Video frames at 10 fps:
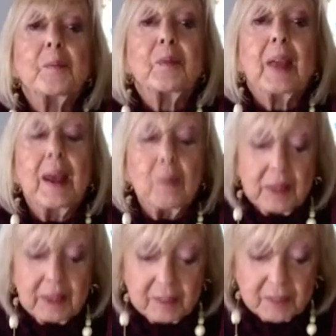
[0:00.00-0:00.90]
And we
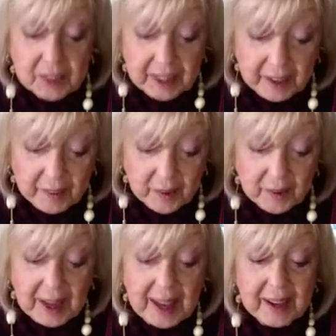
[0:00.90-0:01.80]
lived
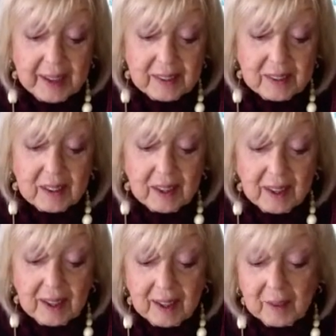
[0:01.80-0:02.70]
together, and
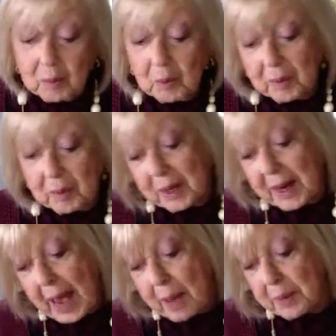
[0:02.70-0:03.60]
we're
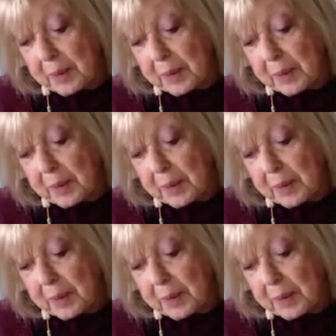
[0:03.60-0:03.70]
happy